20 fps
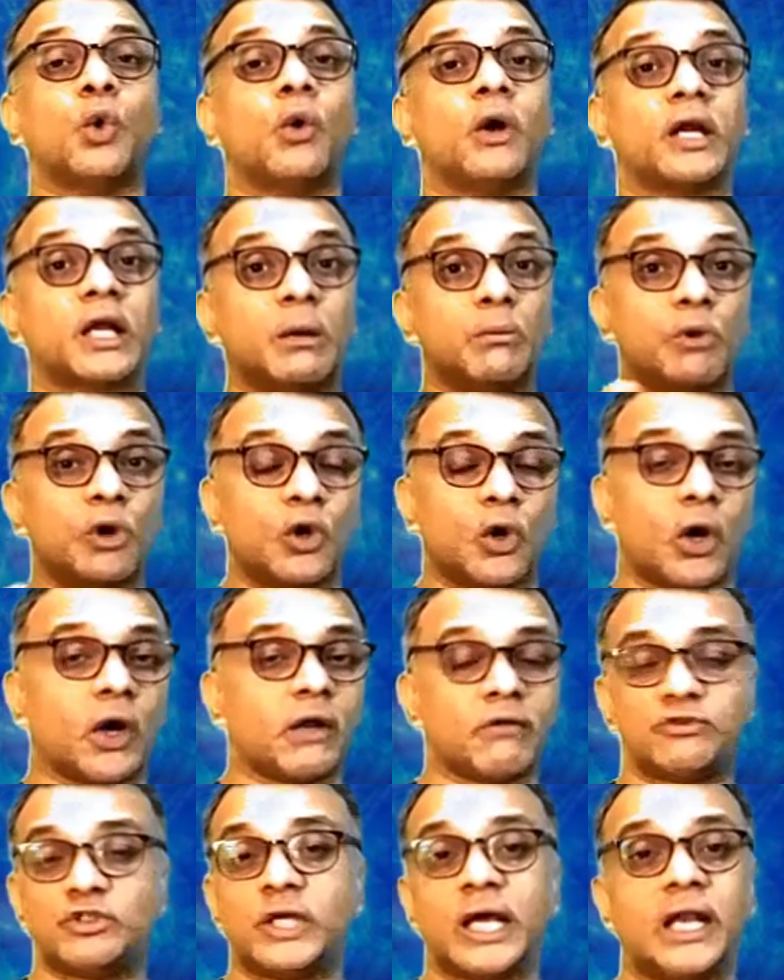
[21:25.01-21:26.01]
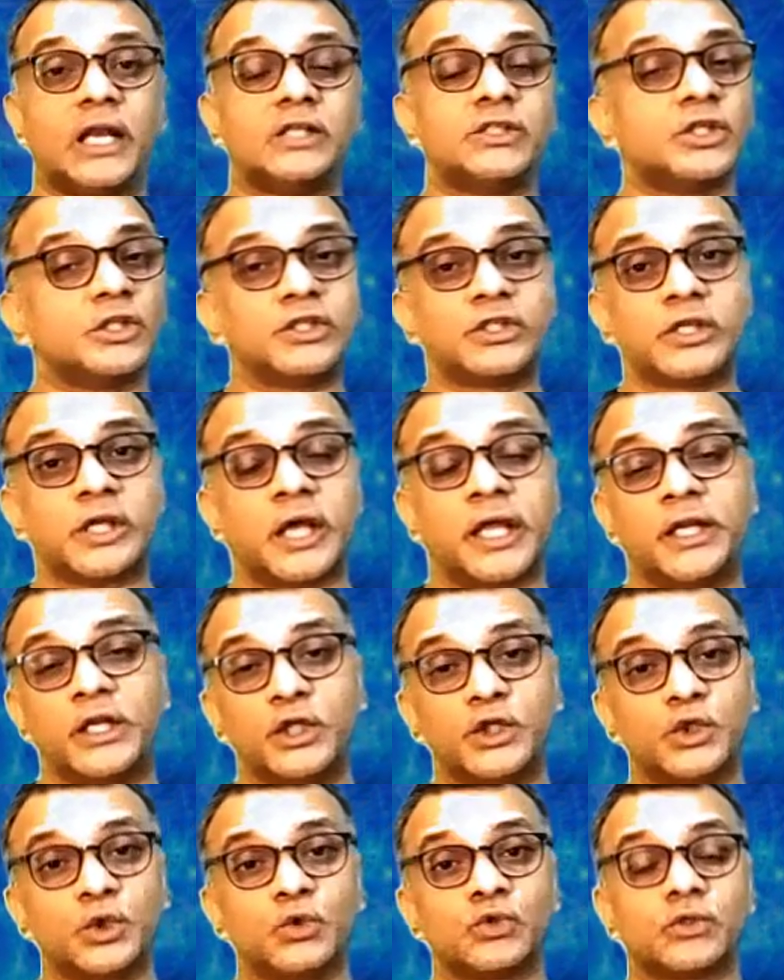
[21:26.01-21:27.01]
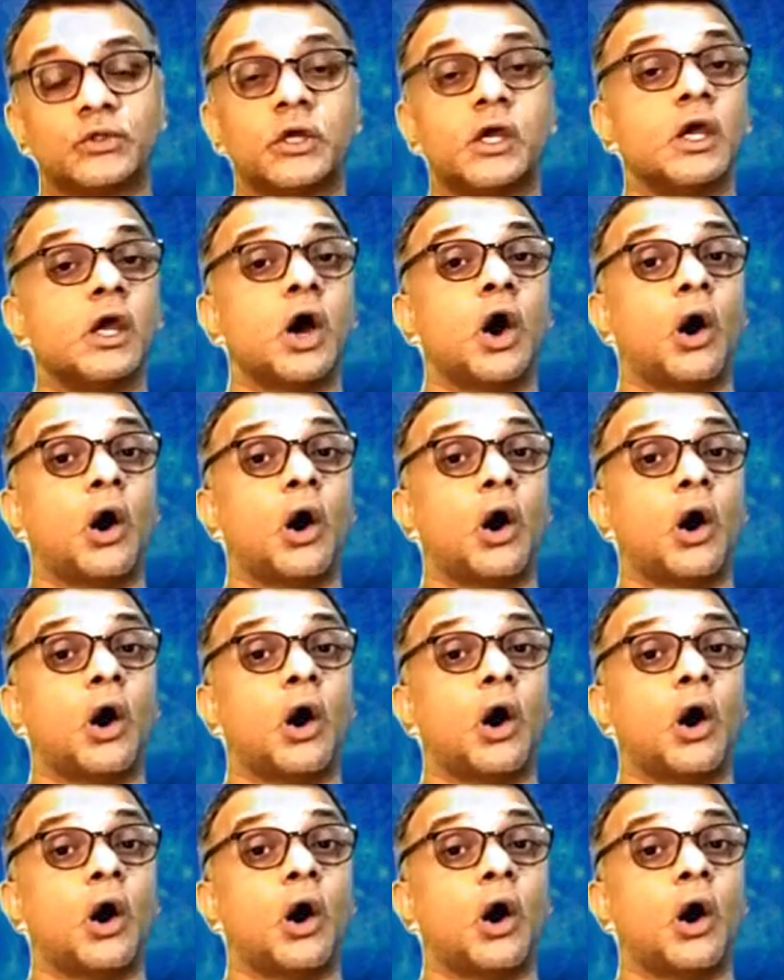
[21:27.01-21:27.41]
overcome a lot of challenges and issues,